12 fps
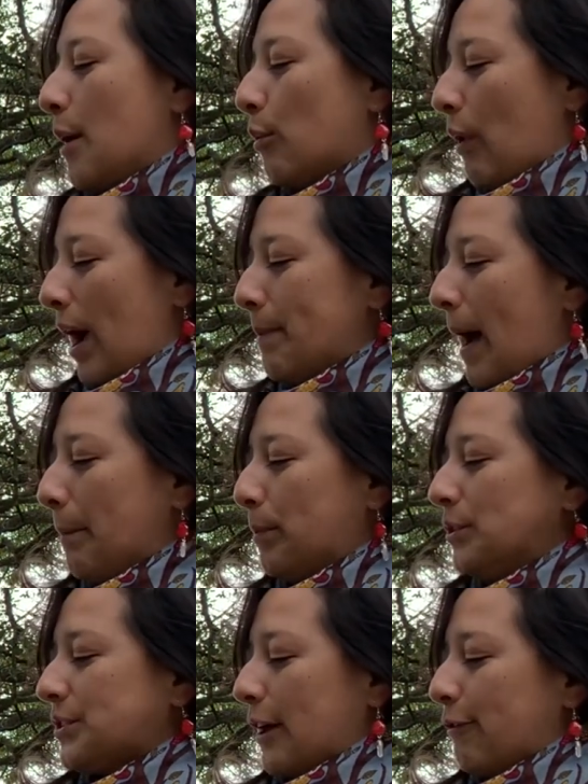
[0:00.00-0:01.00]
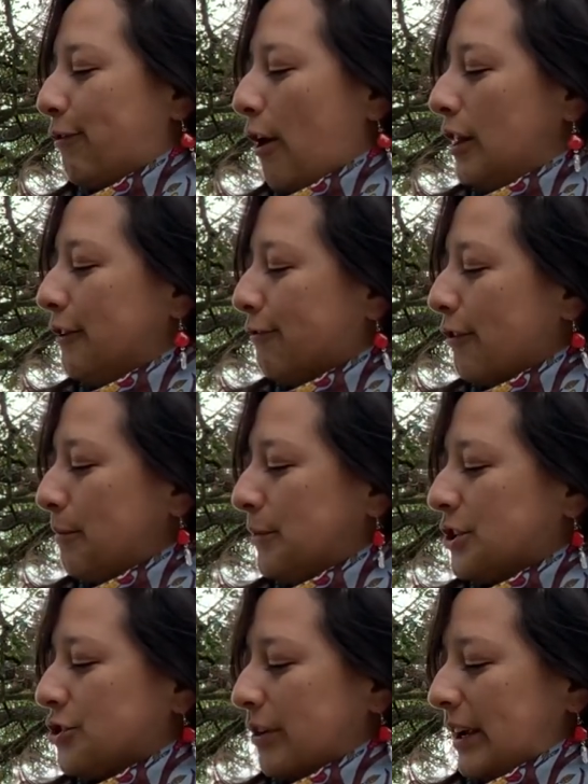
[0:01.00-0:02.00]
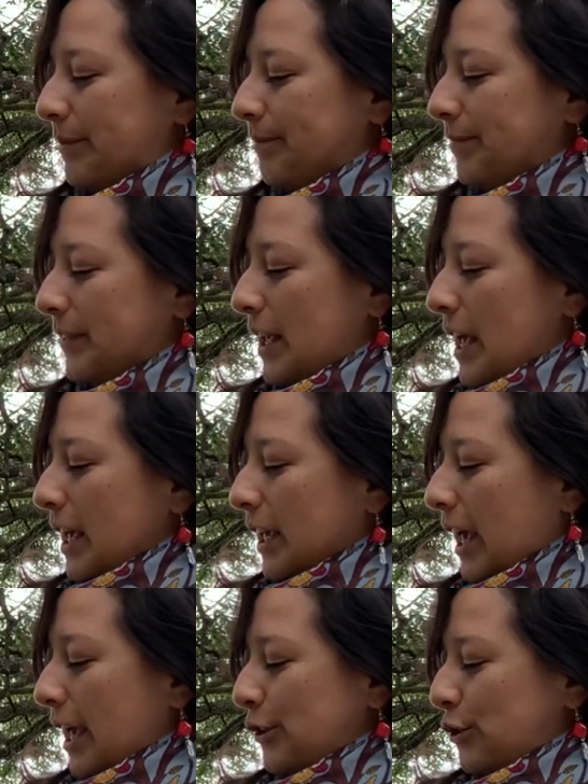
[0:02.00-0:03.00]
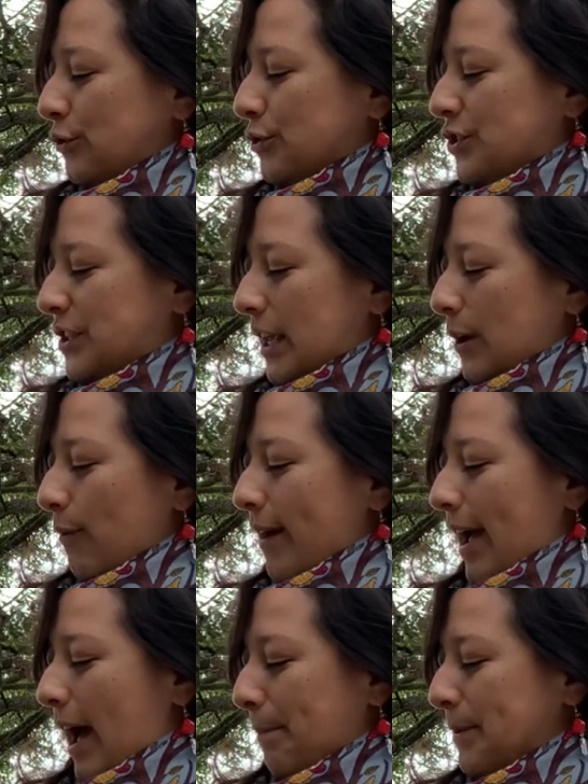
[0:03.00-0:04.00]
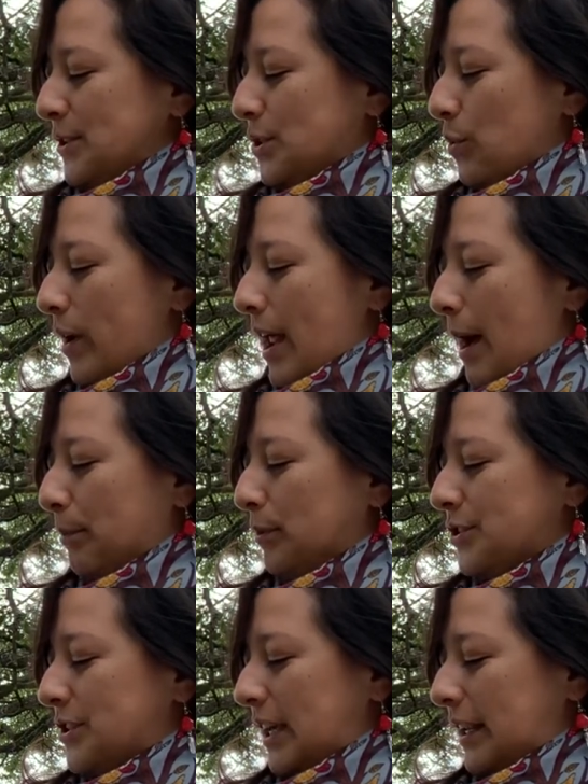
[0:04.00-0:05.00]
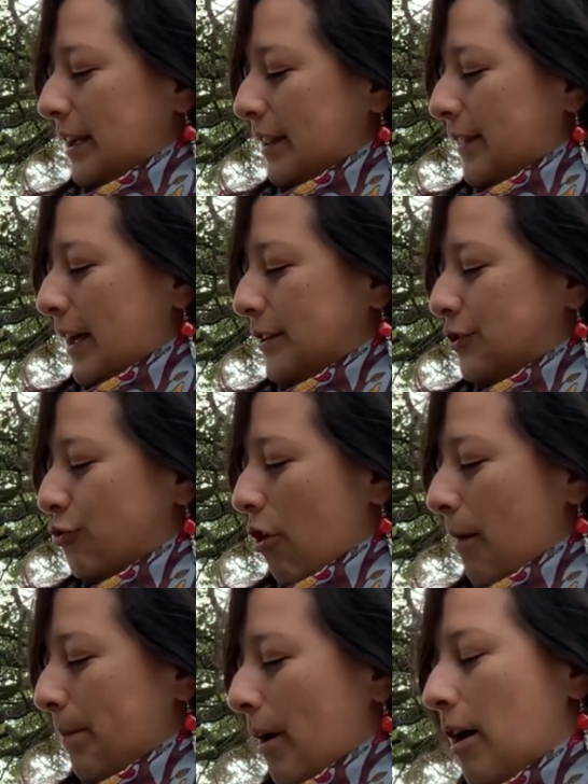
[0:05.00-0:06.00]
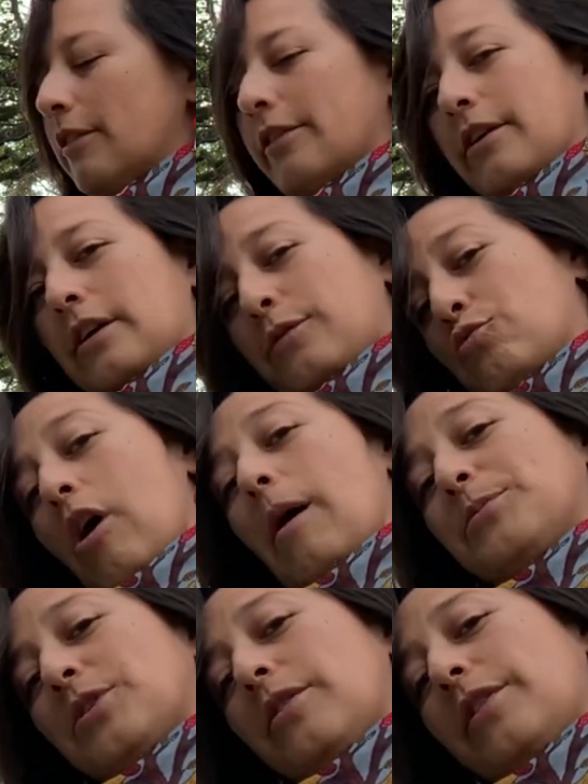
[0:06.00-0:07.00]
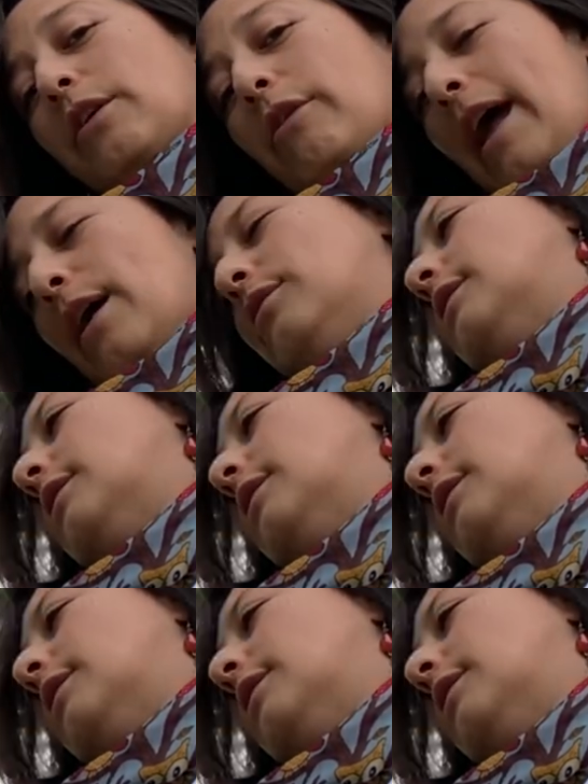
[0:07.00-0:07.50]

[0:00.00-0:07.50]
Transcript: Ripe apples have fallen from the tree. Can you see what happens to an apple seed that drops on the ground?